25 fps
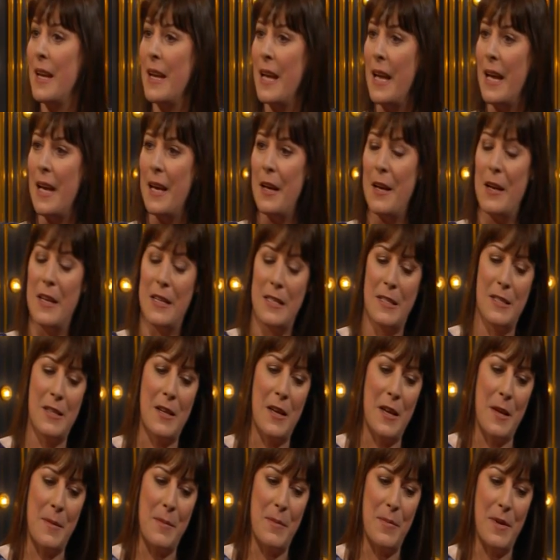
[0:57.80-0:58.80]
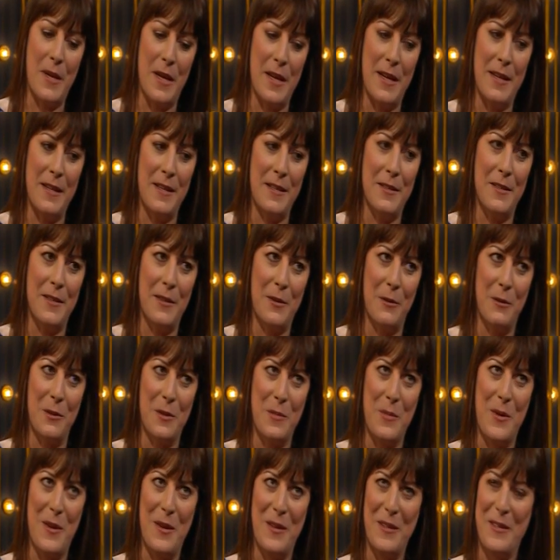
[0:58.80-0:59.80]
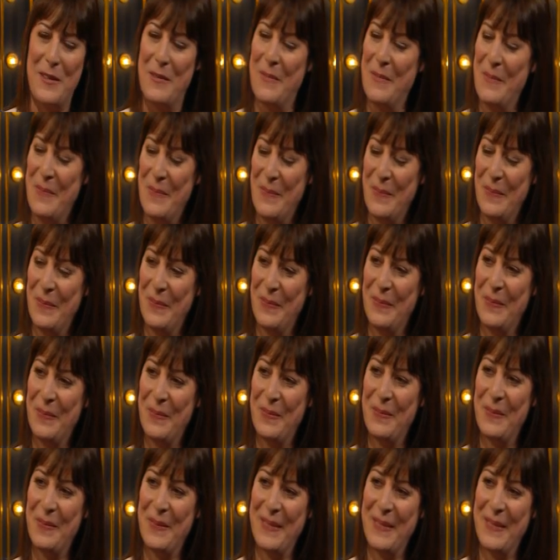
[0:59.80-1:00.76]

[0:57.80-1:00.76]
and I play the older person. Okay,